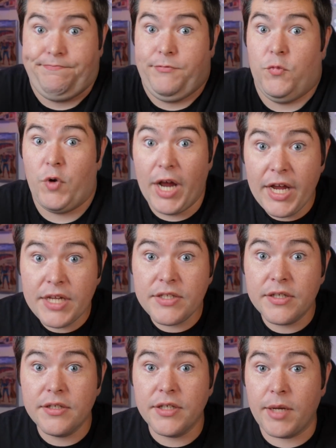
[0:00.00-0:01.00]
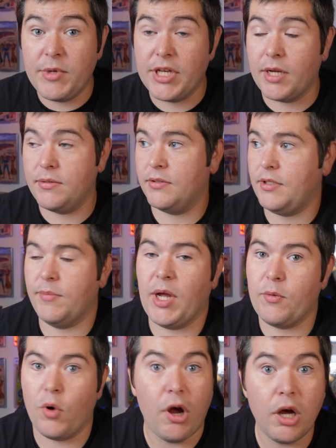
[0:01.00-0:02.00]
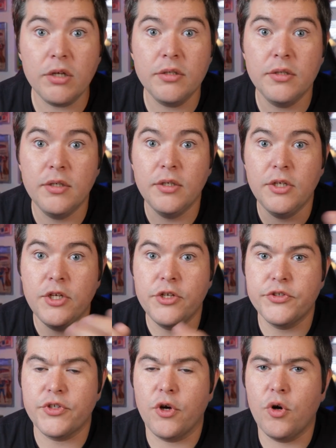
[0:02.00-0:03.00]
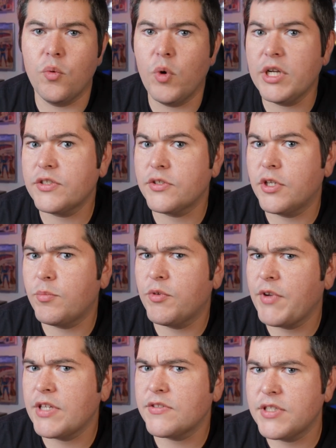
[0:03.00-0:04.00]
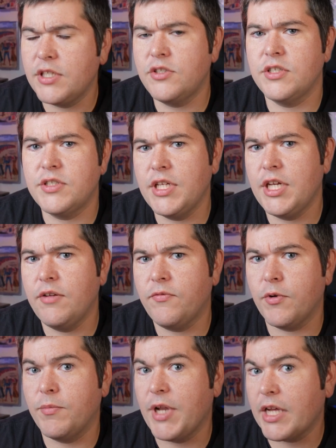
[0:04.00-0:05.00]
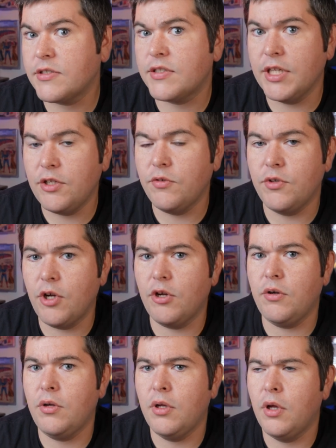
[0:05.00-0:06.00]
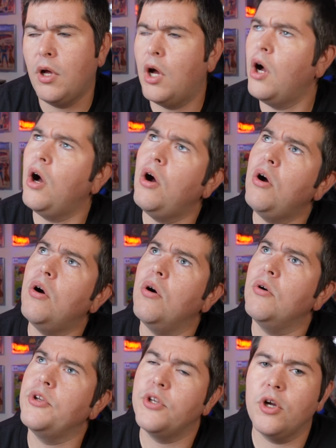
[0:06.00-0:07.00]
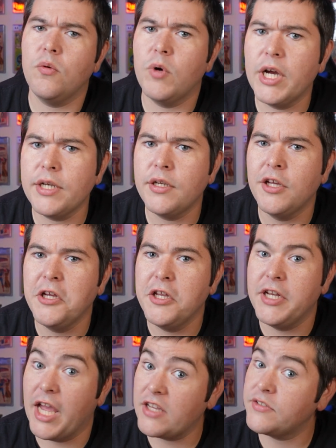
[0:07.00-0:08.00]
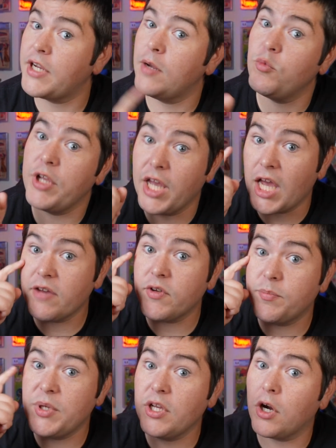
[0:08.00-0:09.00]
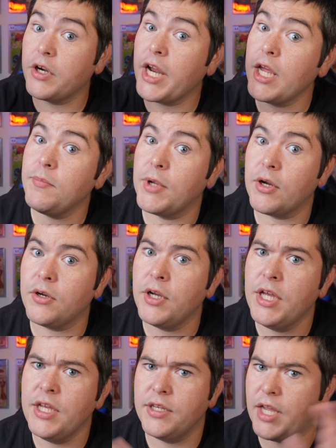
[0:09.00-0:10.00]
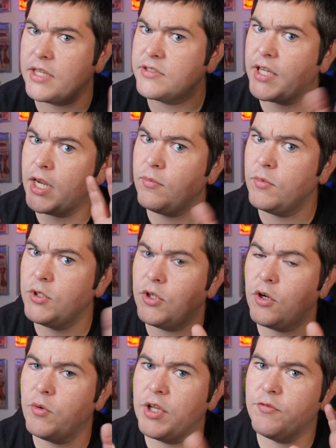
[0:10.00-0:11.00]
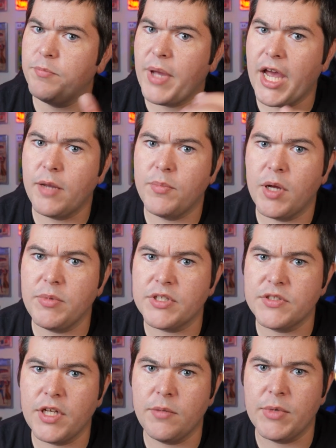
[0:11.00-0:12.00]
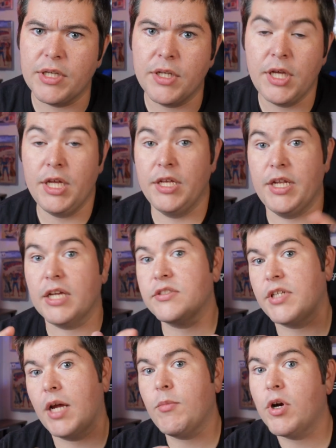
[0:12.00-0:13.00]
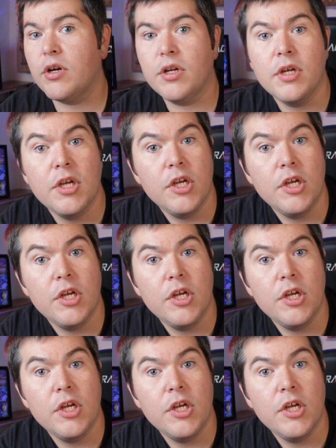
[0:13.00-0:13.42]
Right? I mean, am I wrong? So what's going to prevent CGC from, next thing you know, oh, you know what? Next time we have a PR nightmare, next time, we have bad public sentiment, next time our